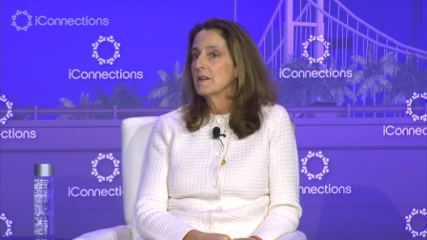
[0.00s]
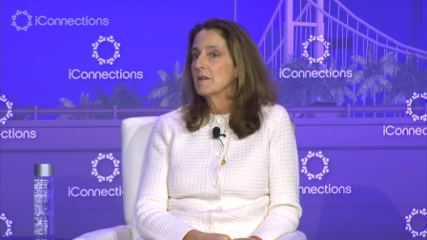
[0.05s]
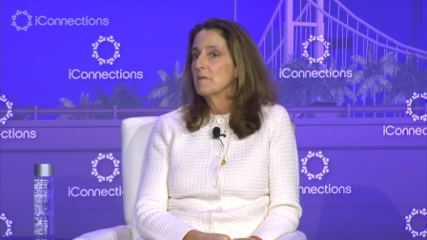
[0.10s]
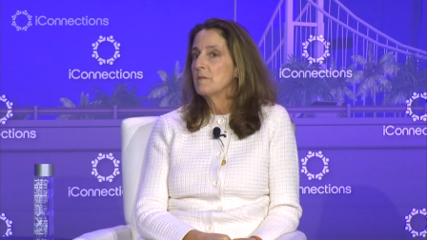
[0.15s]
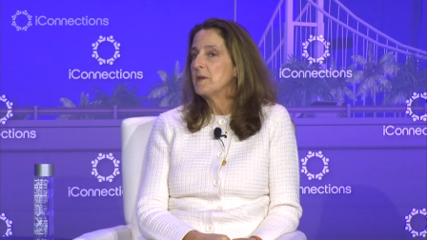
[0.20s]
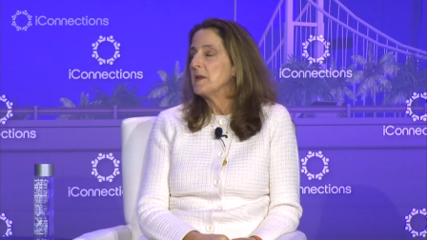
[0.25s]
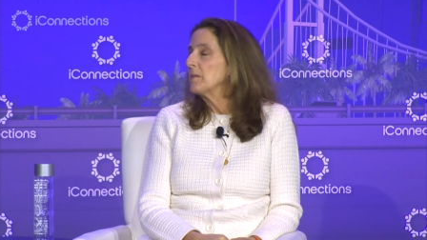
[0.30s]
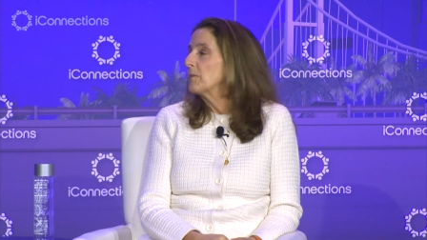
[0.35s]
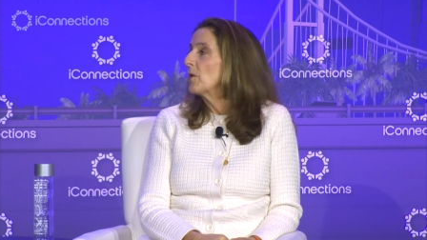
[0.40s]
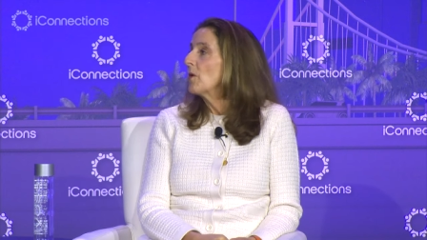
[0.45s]

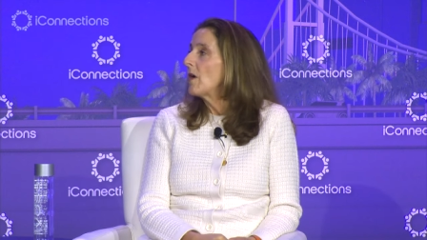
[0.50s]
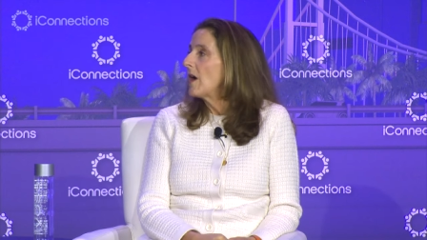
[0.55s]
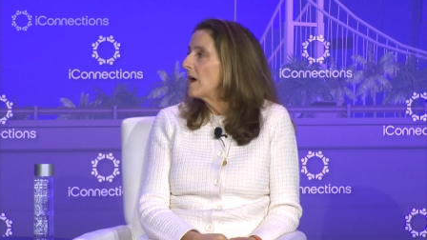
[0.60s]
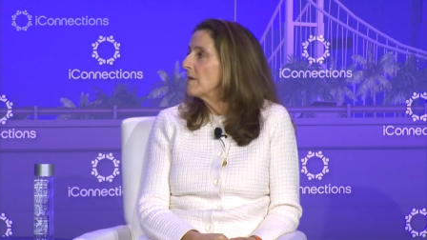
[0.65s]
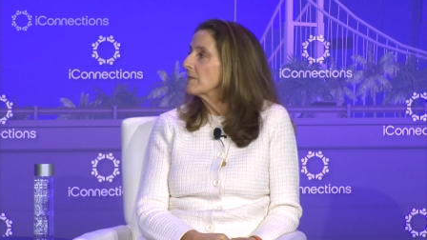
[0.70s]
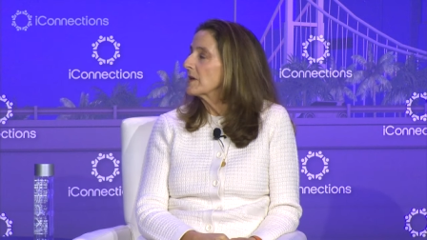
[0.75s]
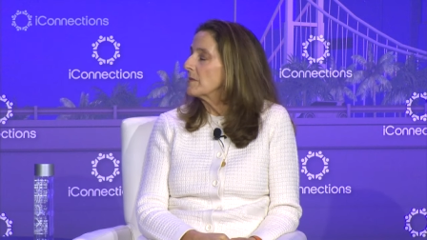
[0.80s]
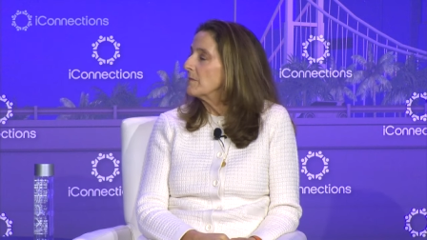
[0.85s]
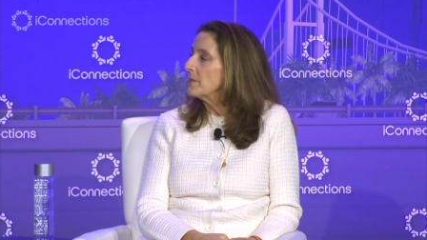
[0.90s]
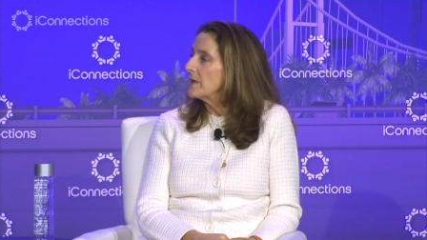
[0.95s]
people
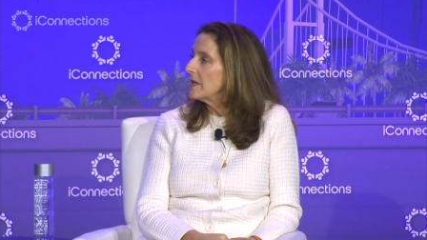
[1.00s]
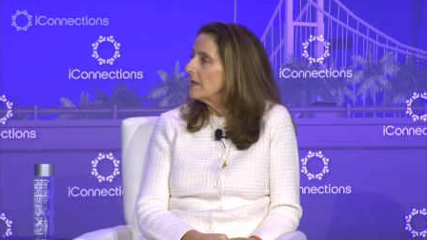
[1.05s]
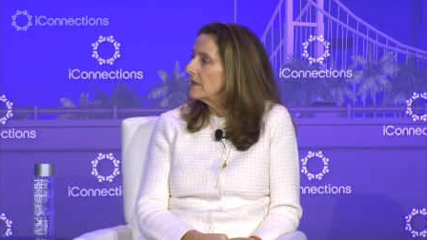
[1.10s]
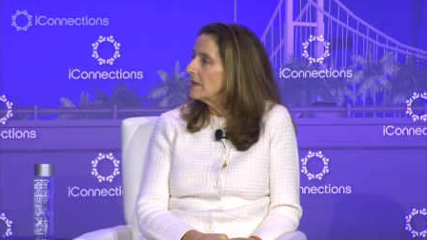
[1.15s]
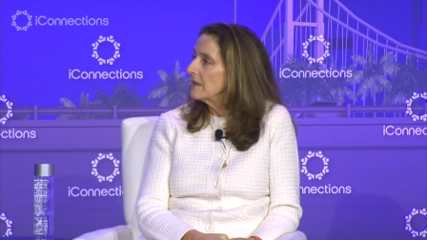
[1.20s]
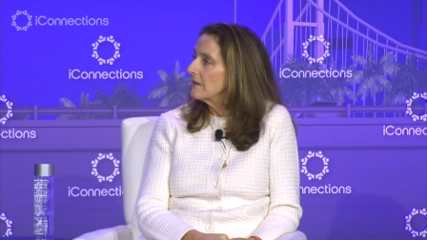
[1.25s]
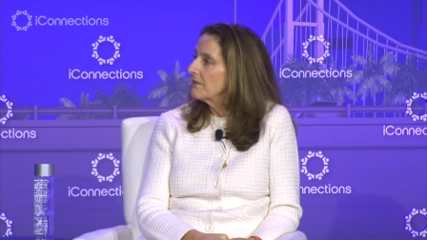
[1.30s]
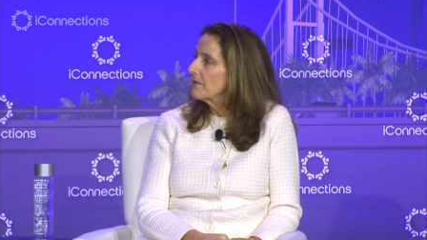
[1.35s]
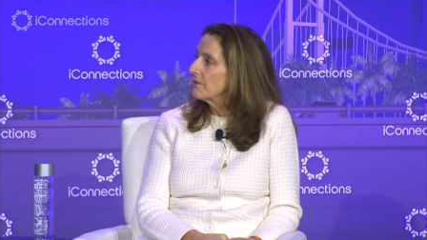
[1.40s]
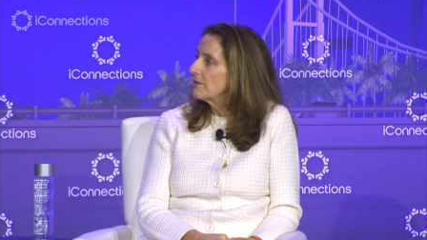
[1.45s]
I'm
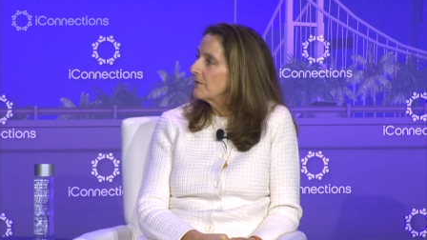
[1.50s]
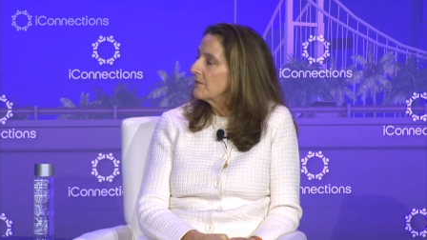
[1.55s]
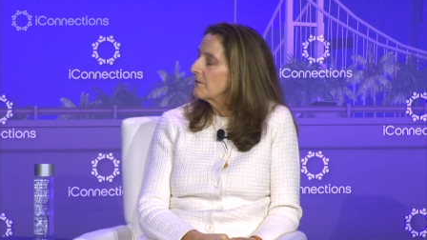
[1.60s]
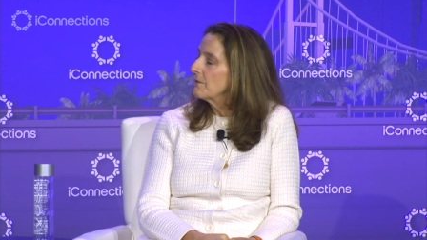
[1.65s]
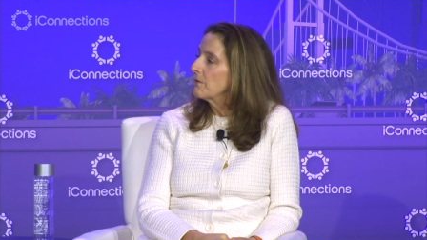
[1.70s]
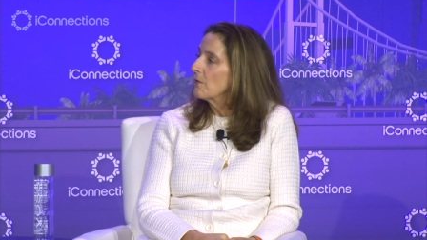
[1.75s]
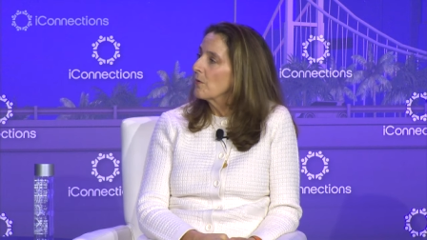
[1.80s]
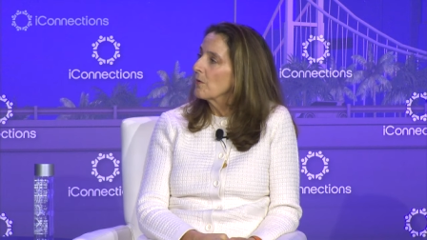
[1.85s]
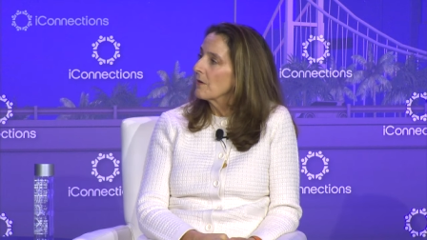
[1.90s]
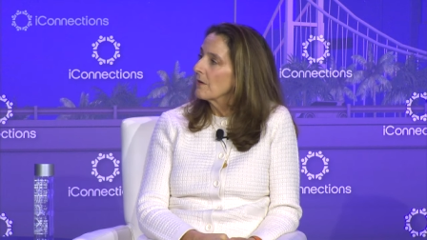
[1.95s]
competing
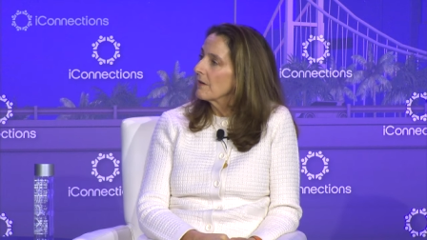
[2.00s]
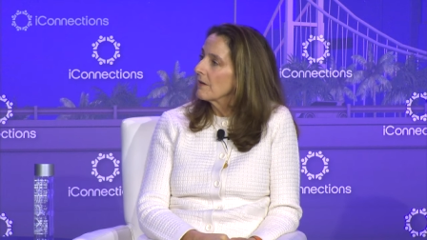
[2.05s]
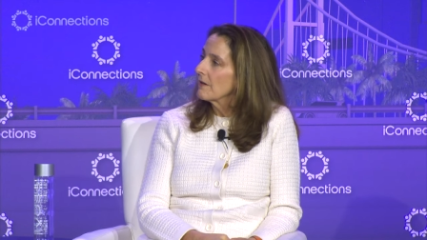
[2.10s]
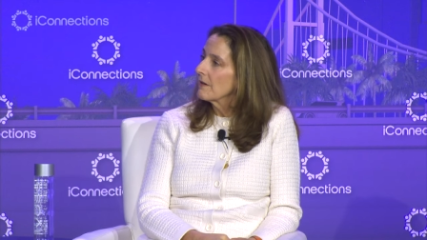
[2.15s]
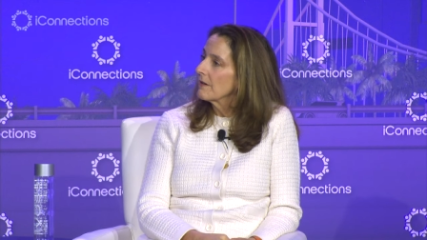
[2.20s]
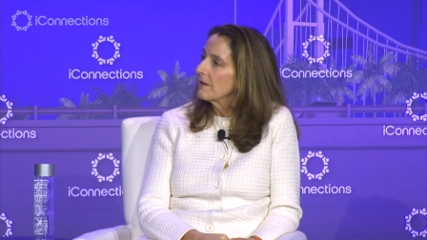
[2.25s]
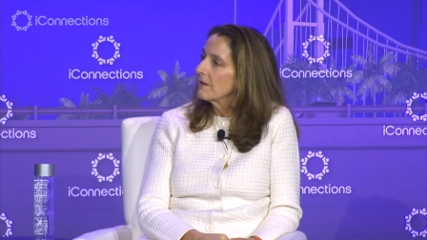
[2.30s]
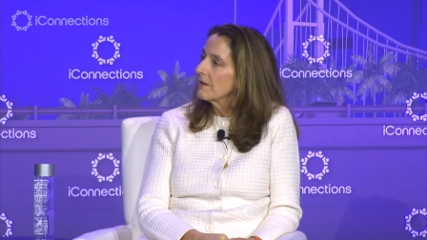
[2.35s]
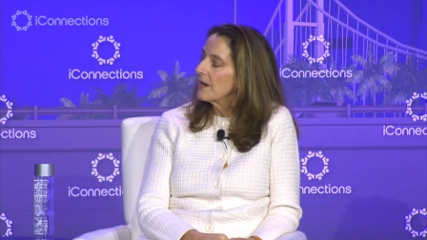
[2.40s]
for